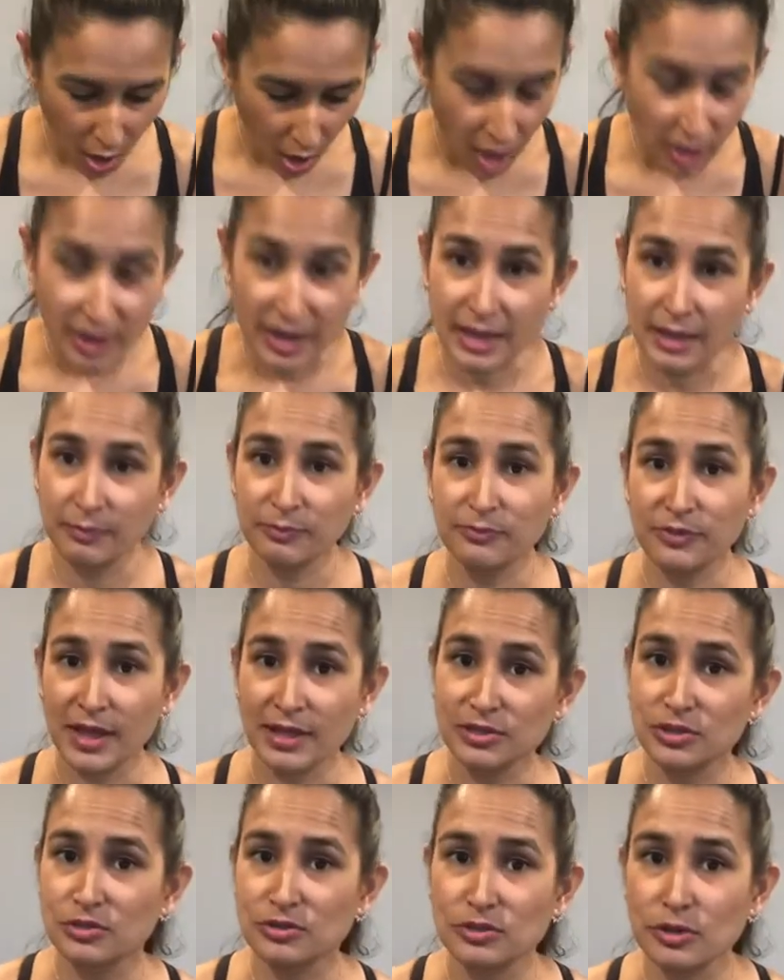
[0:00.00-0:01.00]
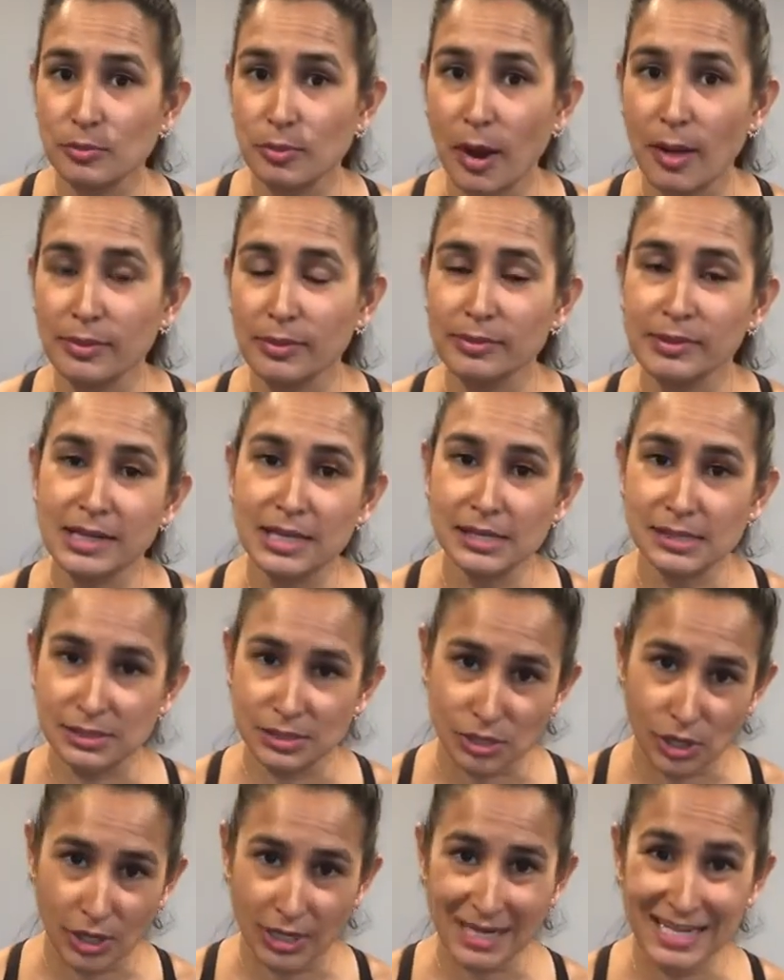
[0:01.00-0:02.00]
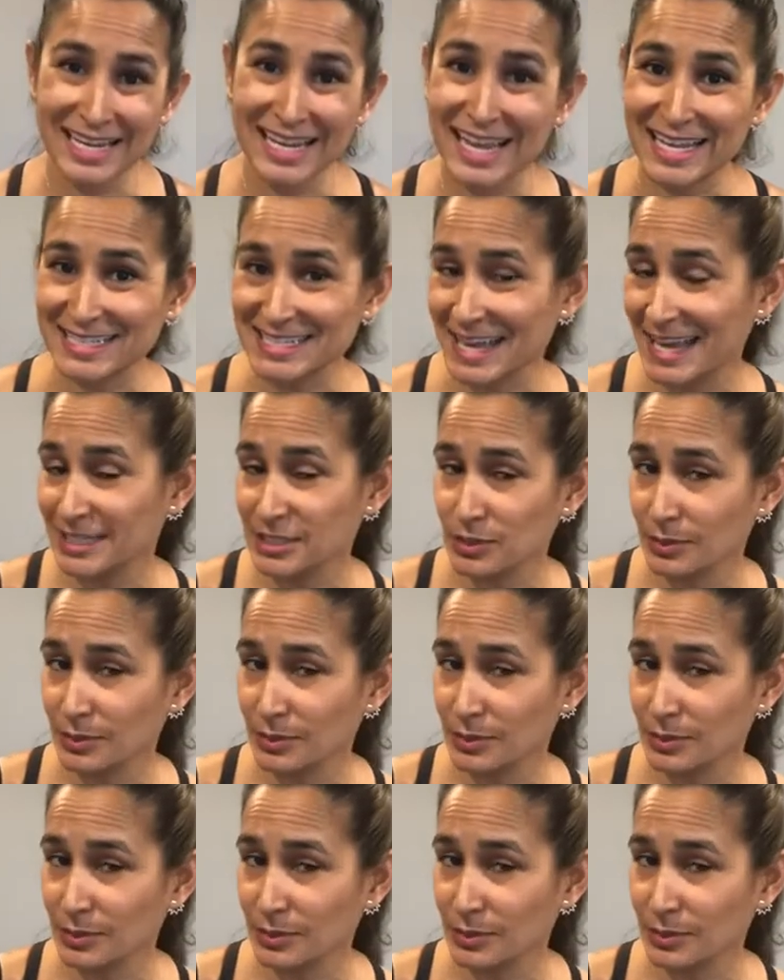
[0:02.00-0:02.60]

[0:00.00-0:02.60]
our hip flexors are probably starting to get tight,